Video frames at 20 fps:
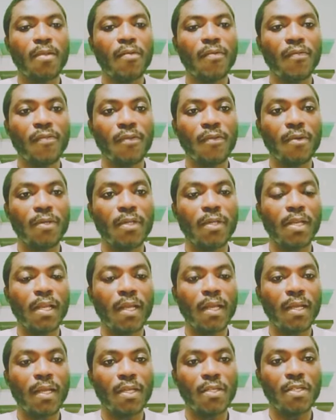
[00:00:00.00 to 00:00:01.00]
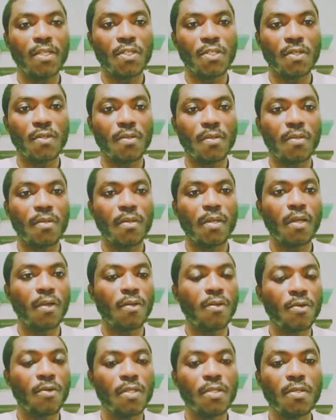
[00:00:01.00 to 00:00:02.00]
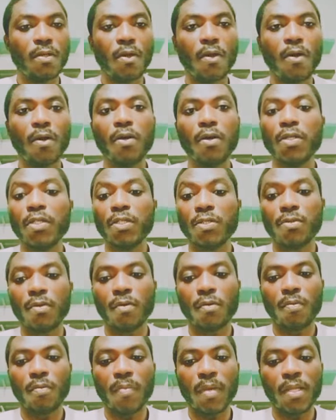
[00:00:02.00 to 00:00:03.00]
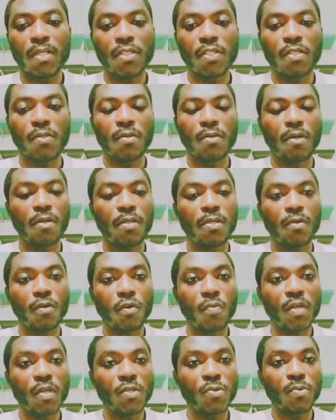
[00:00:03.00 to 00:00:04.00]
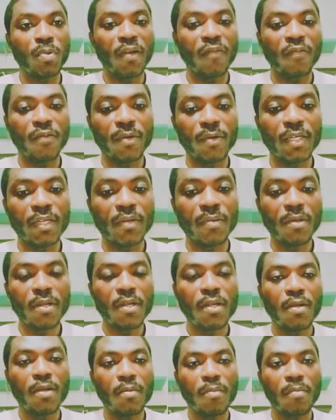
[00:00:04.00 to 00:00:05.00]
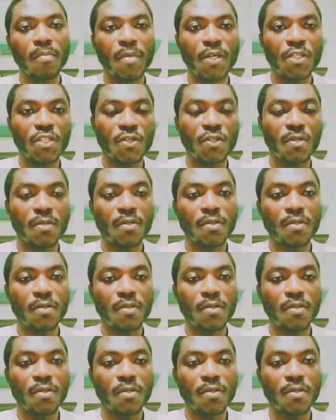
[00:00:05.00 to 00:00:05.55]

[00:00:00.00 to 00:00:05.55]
for the legalization, including all these documents, all the documents we have already mentioned.